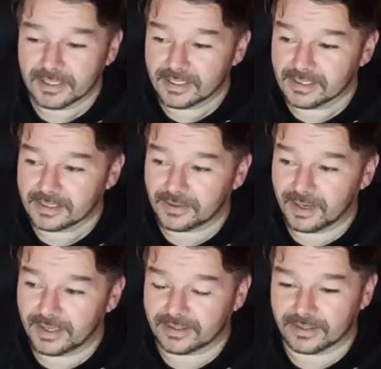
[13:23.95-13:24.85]
So I
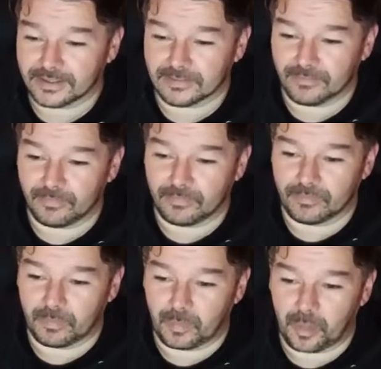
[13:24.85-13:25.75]
had to,
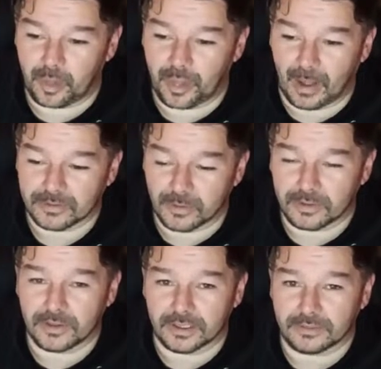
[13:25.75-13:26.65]
I was going
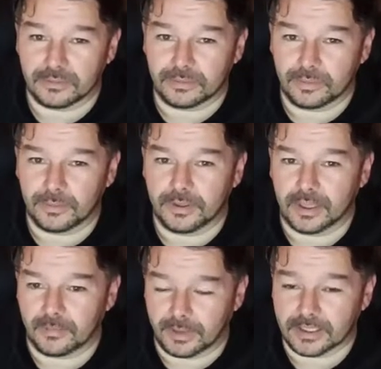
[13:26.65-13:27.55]
to actually be a
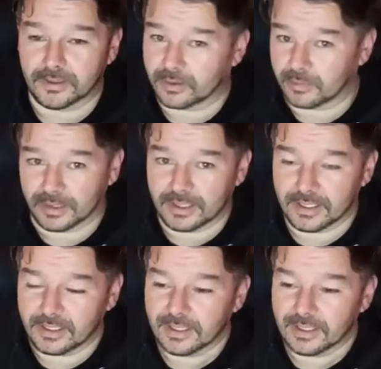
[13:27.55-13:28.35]
place for completely